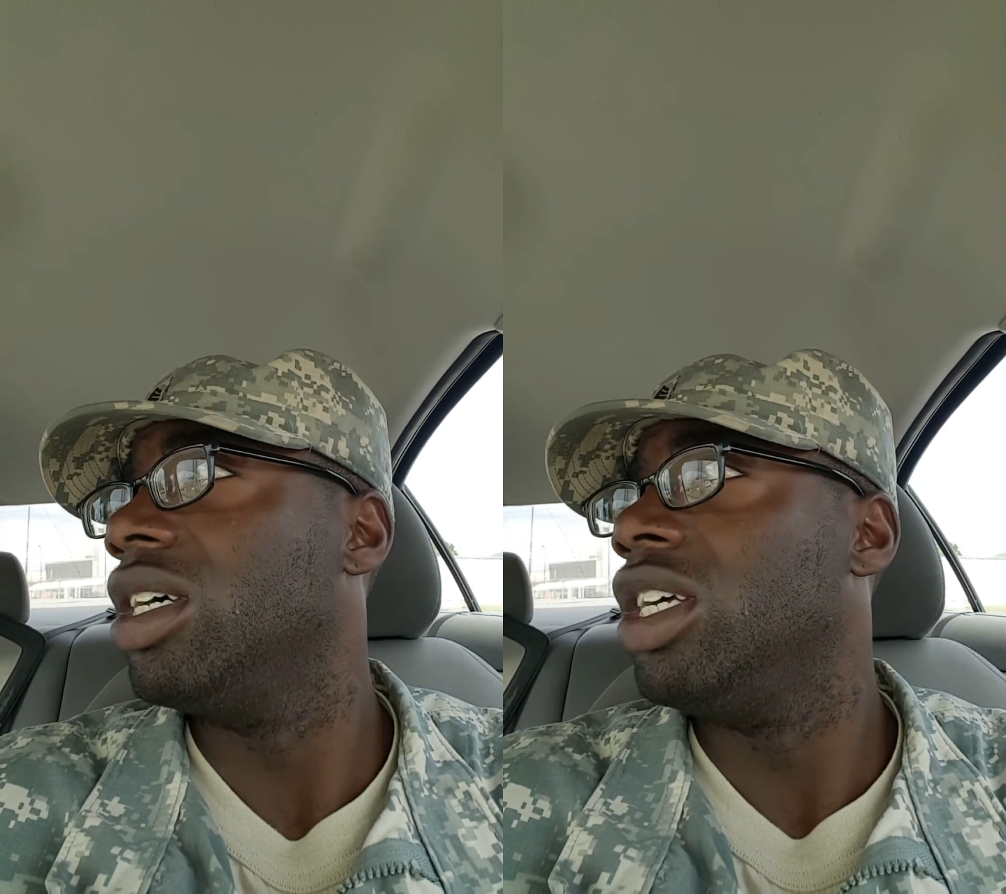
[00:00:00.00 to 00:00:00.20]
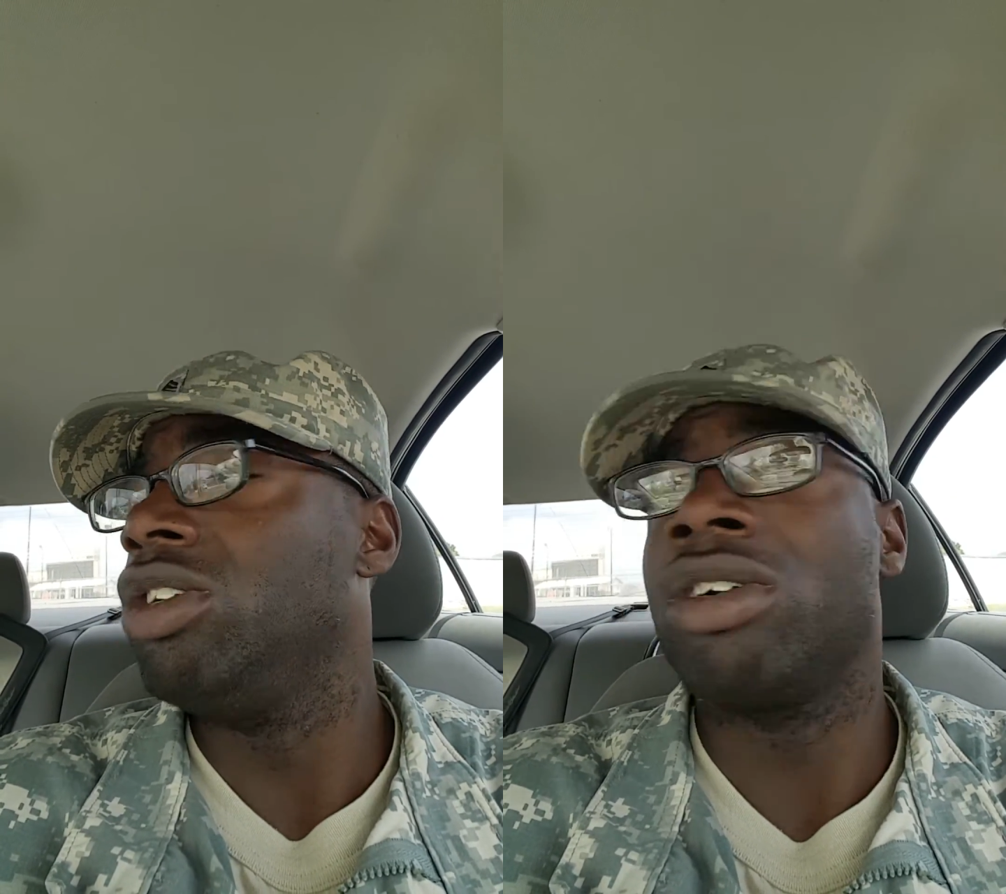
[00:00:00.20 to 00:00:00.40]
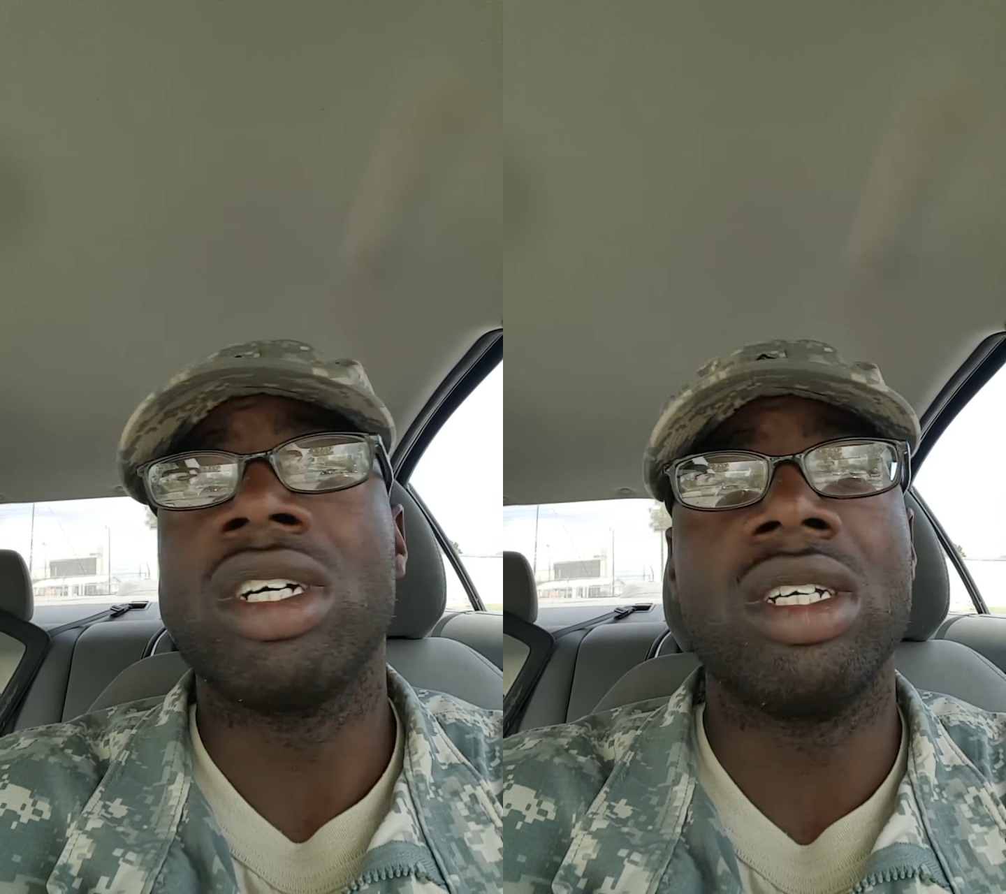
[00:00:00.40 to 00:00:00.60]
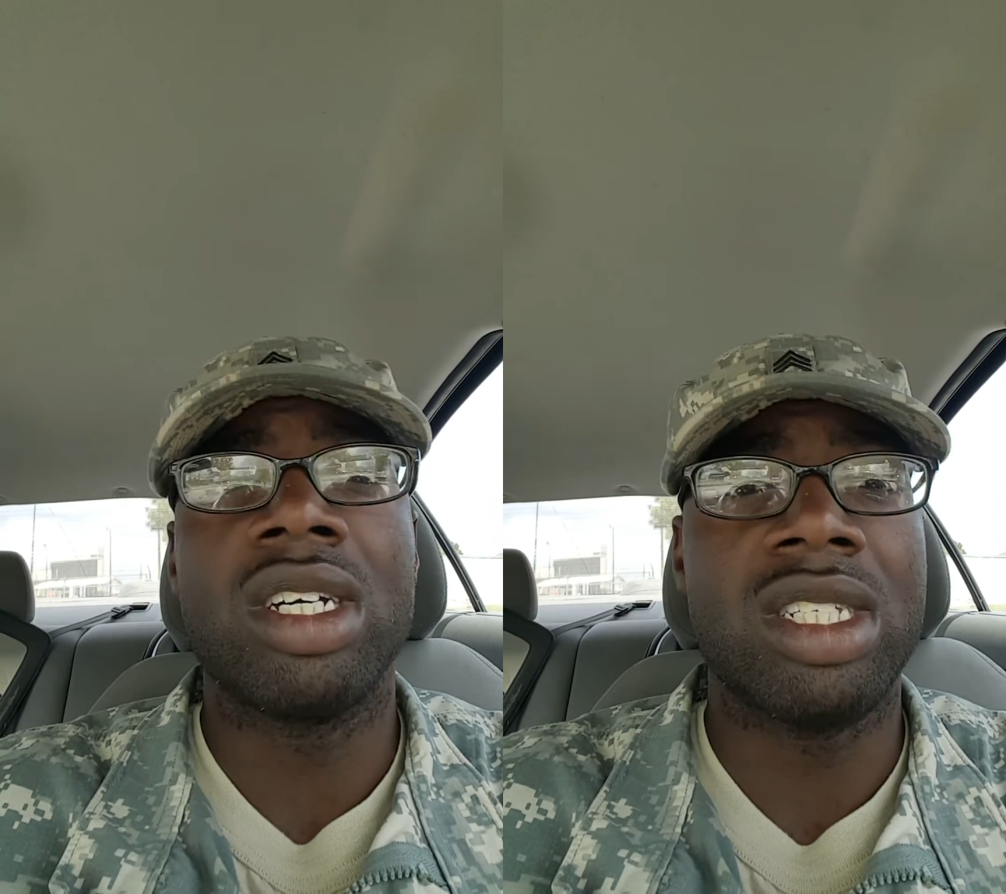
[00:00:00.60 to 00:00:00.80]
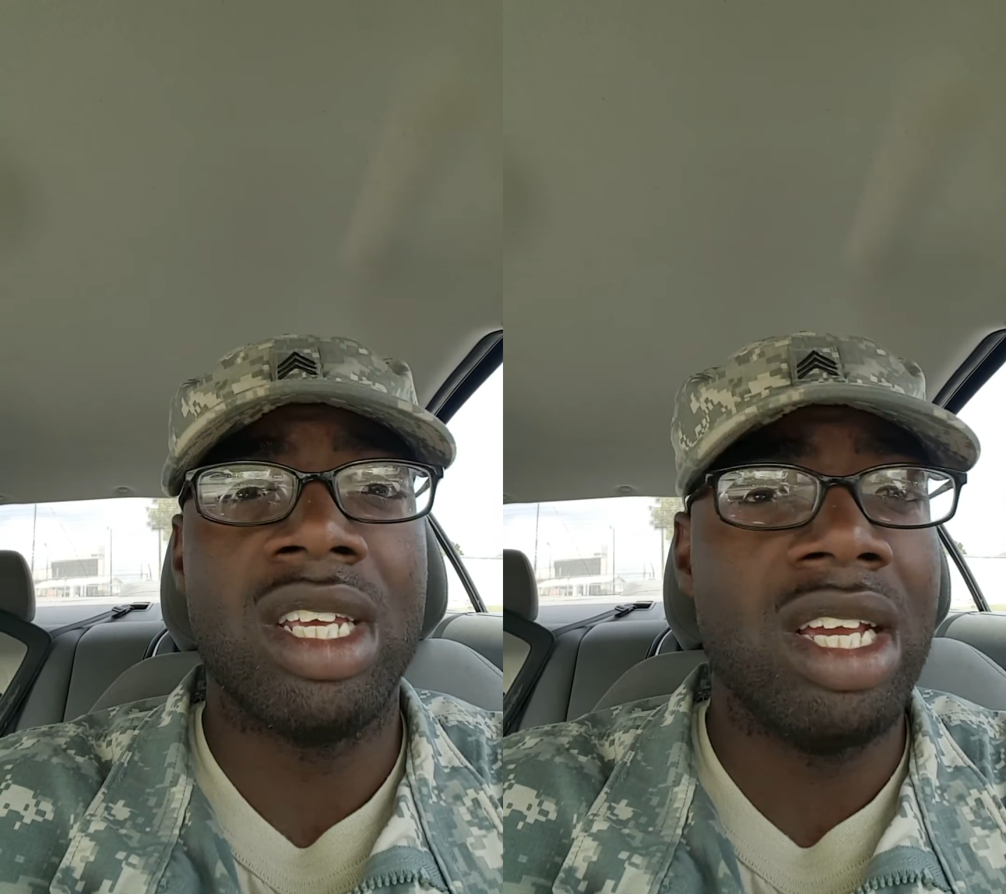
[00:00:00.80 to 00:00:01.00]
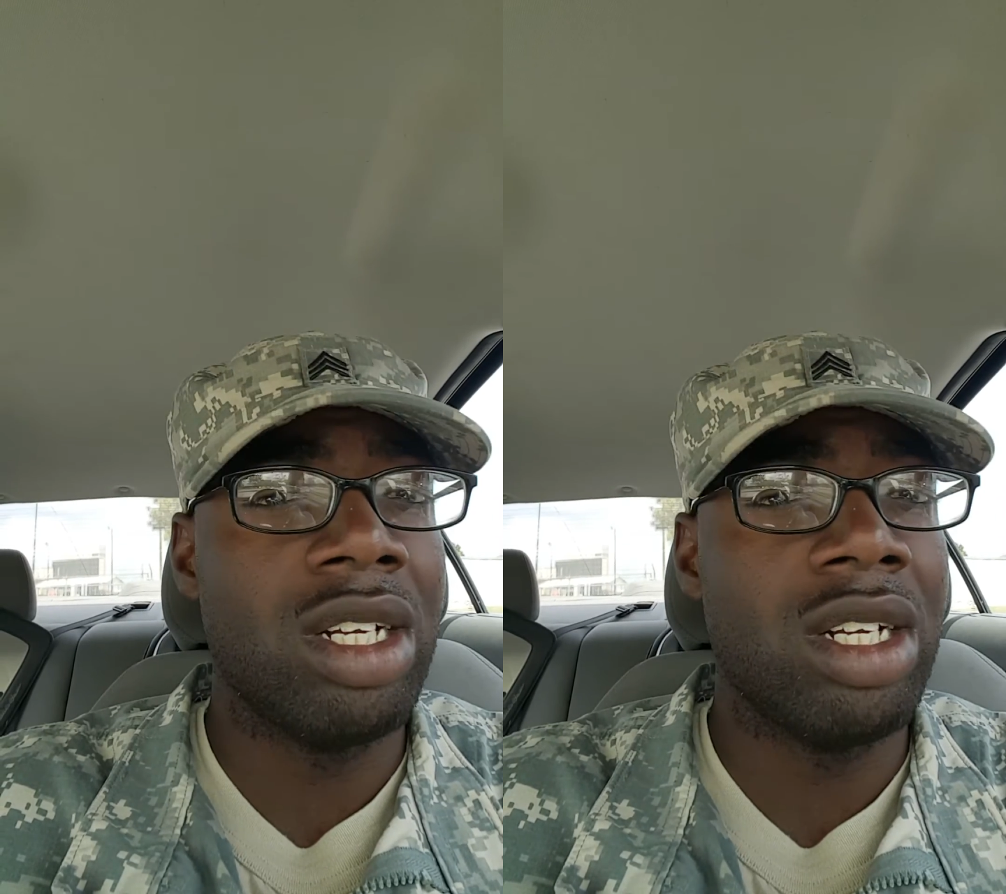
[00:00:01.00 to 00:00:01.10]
You're going to continue